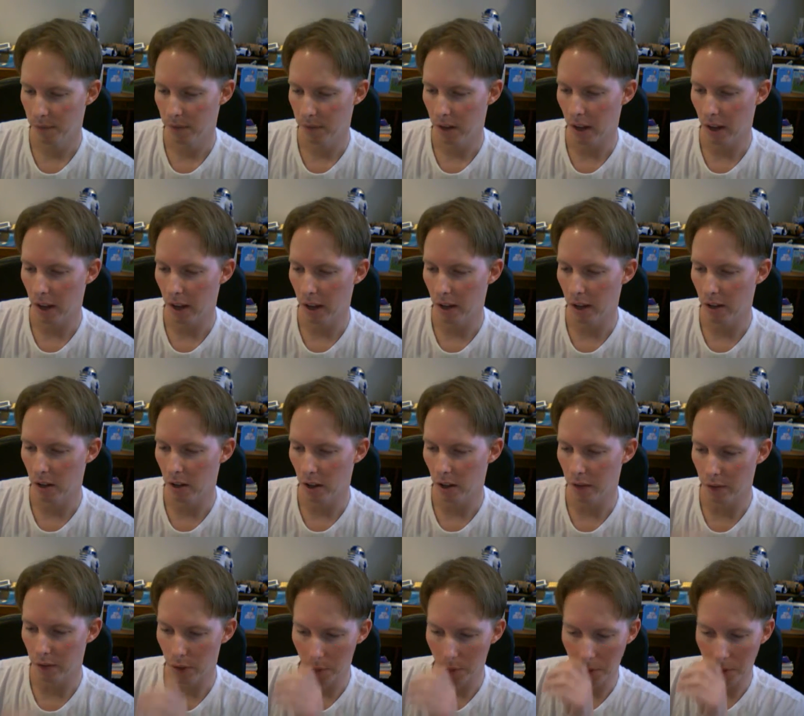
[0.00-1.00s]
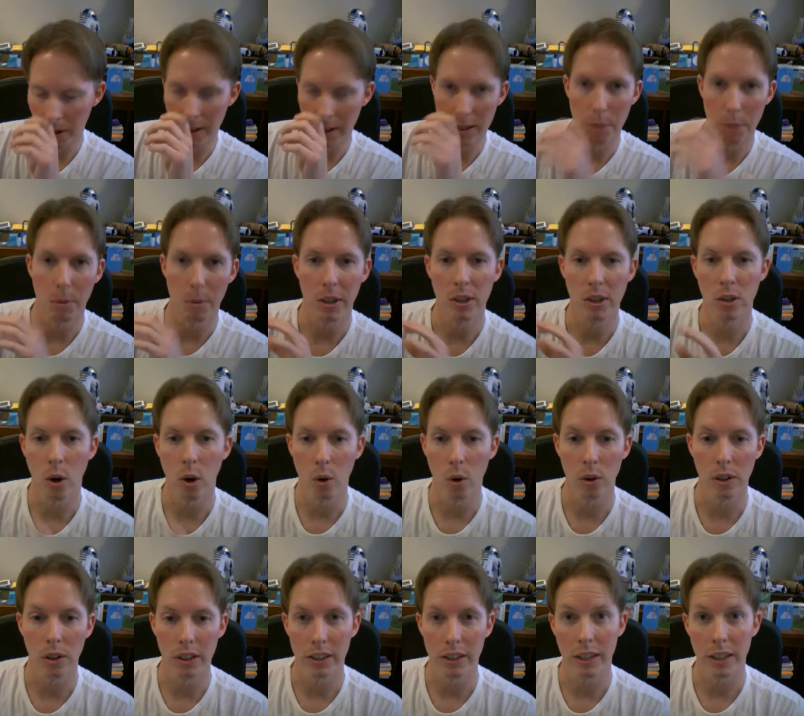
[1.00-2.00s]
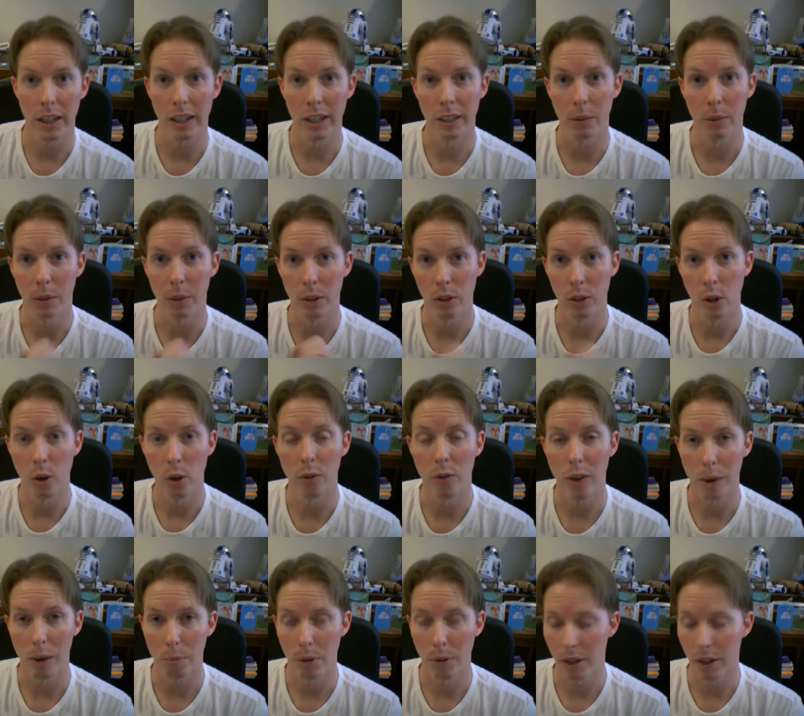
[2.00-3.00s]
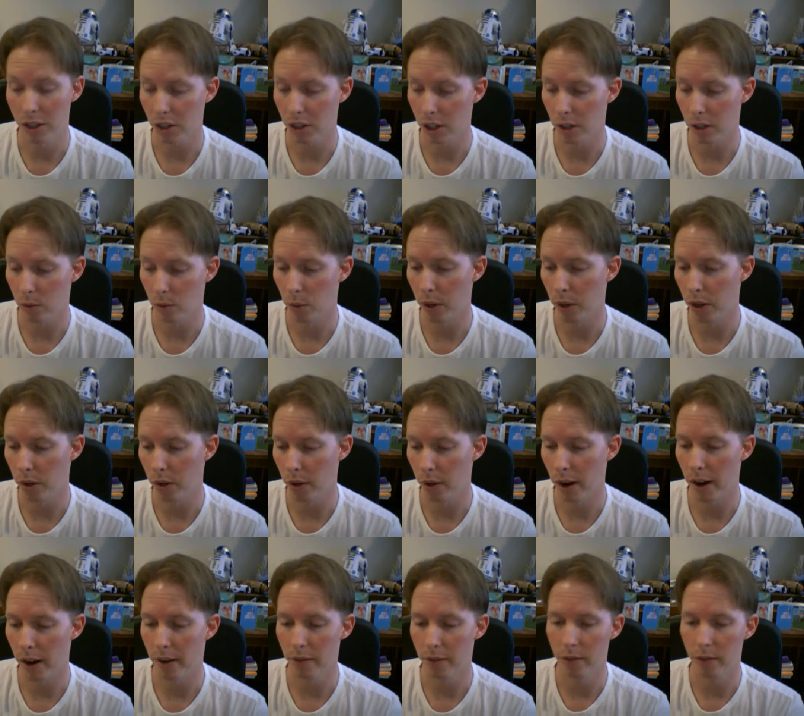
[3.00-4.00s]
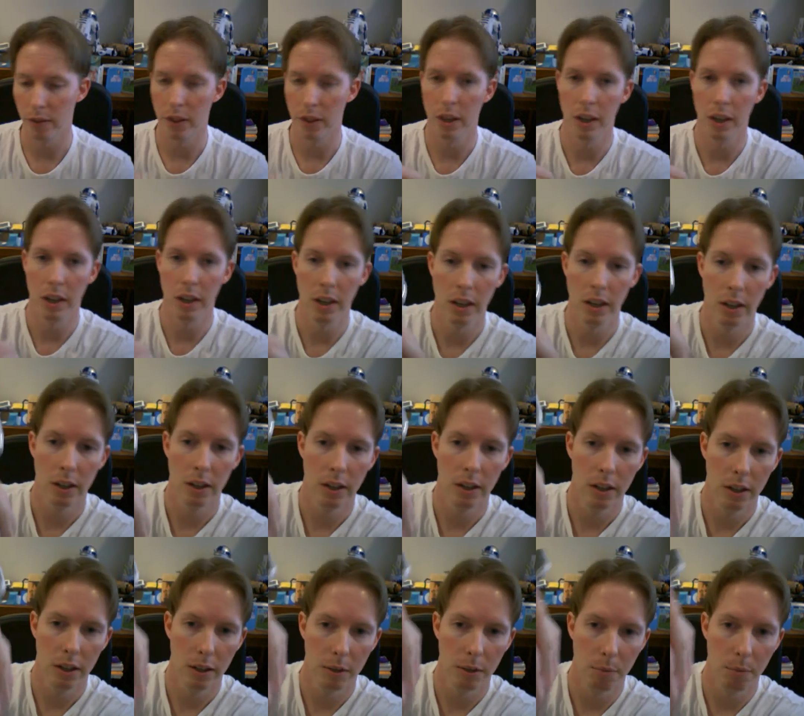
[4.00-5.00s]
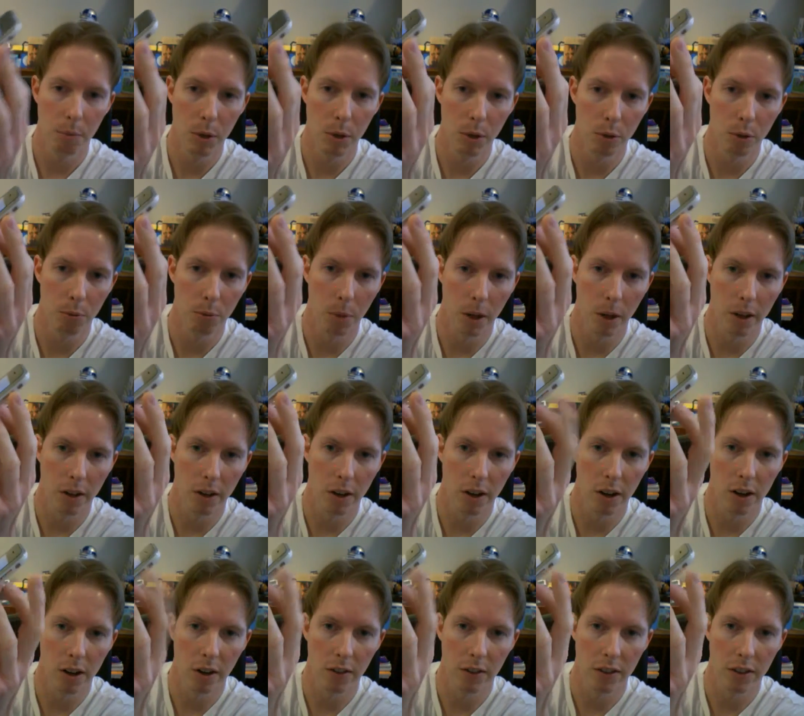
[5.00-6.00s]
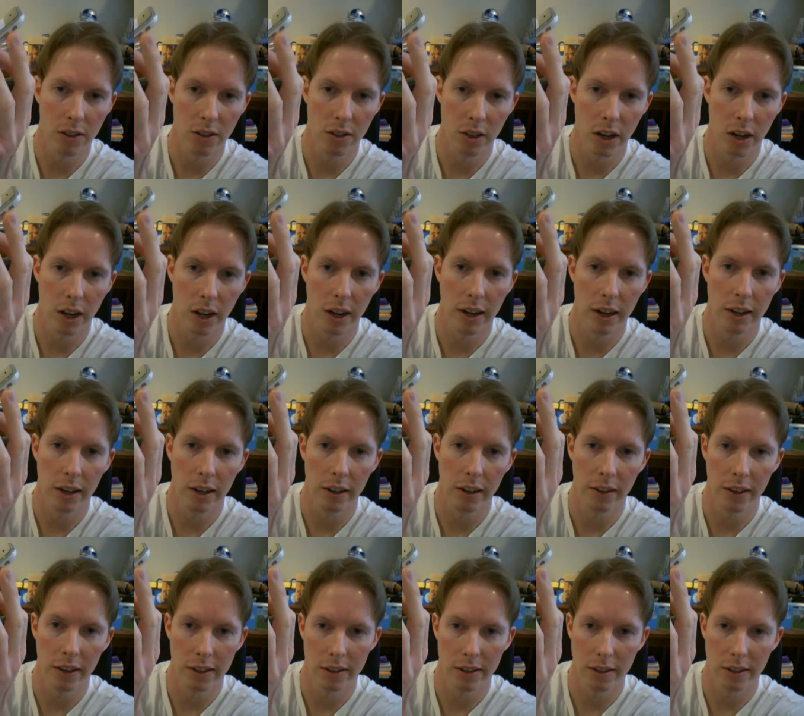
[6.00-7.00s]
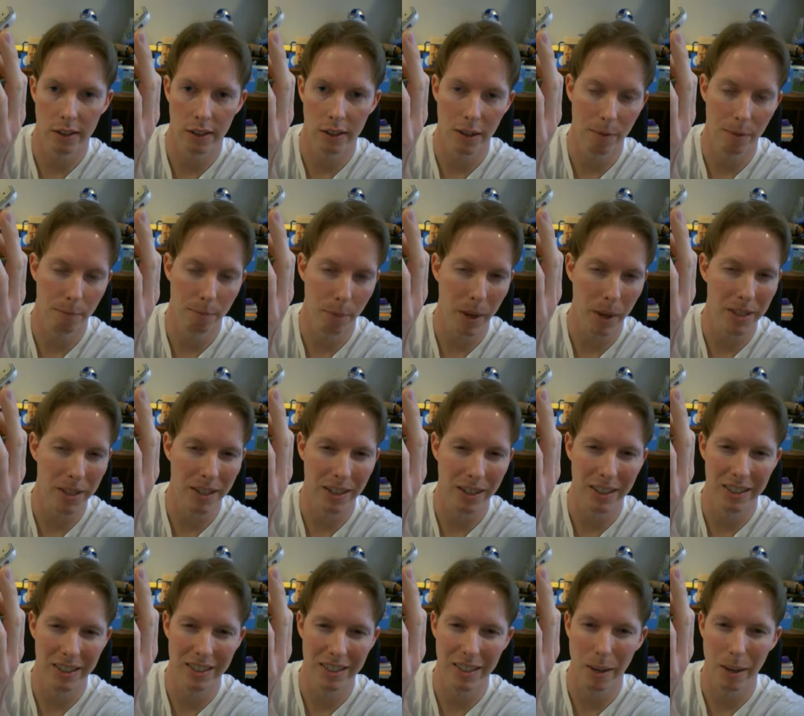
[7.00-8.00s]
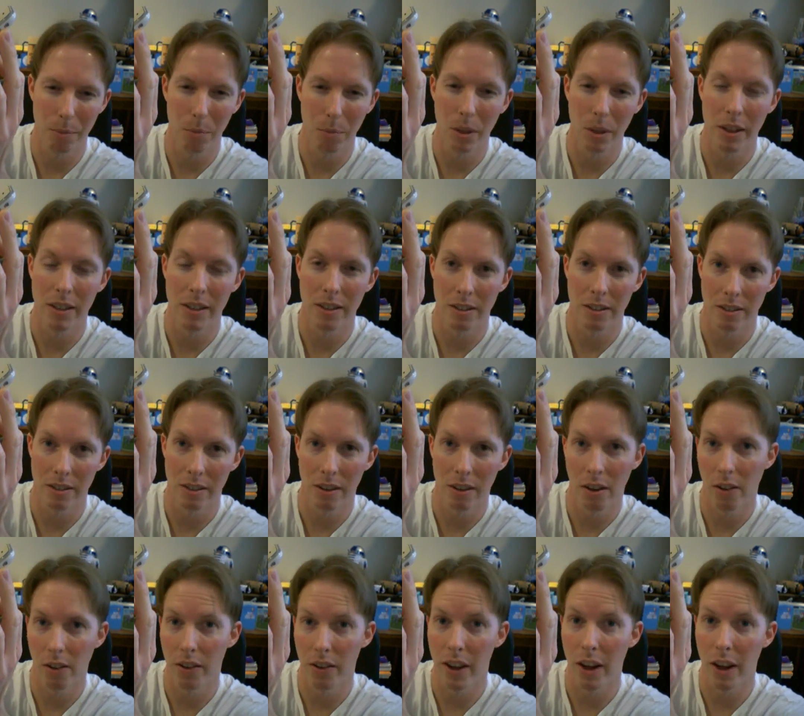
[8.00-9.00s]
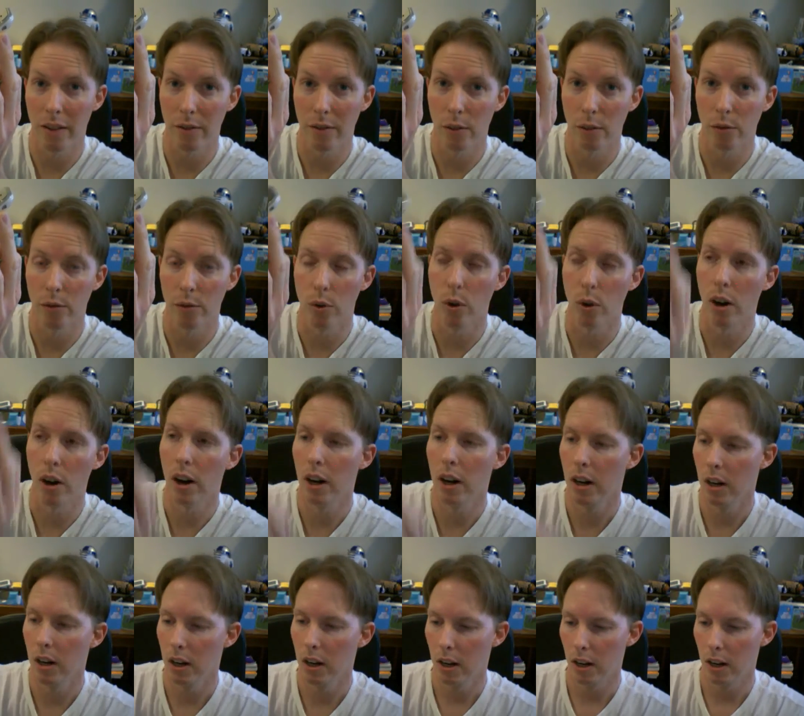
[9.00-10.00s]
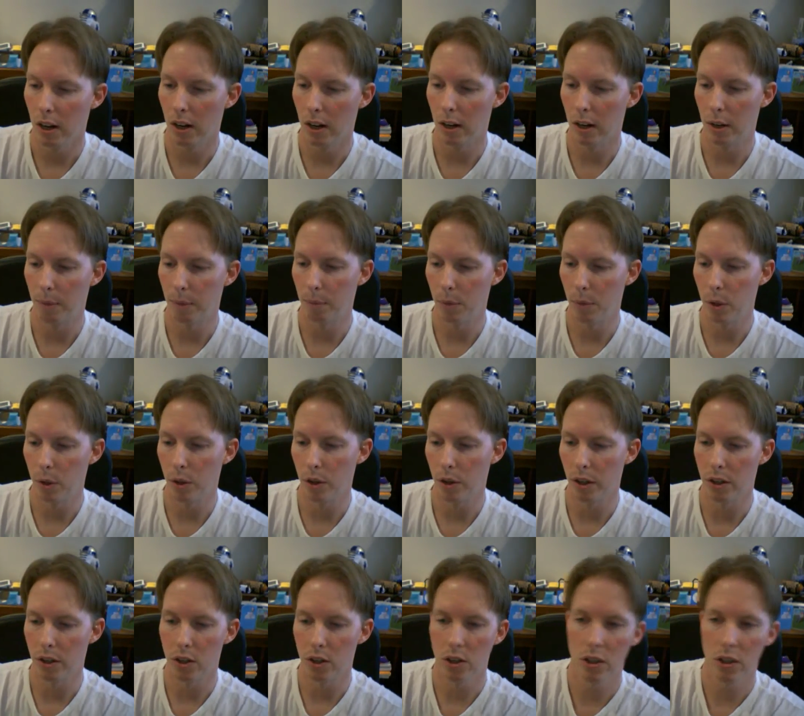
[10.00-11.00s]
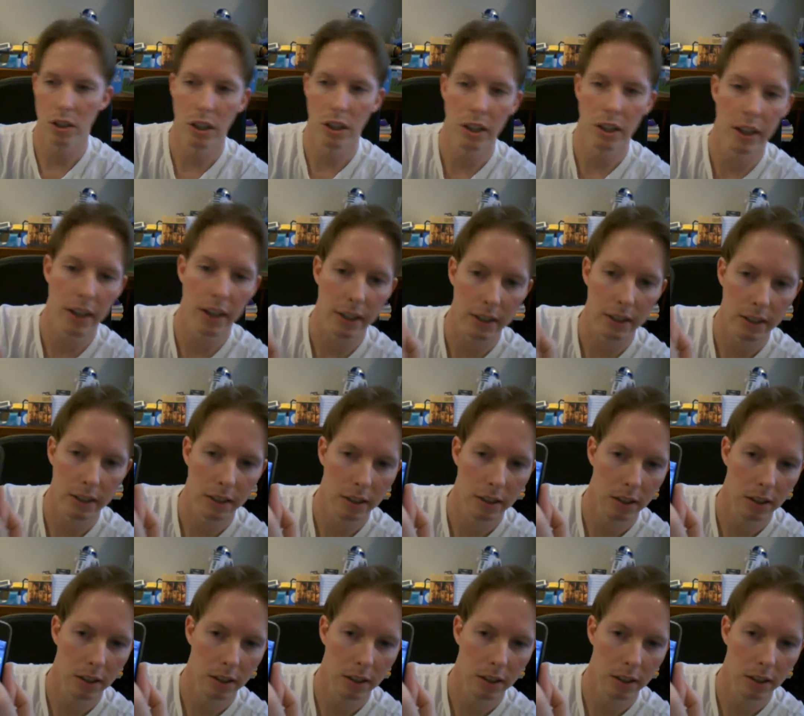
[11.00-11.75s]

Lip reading: And if you want it to be totally silent with no vibration when you have the mute button on the side, and that's in basically the same place on the iPhone 4, you can just select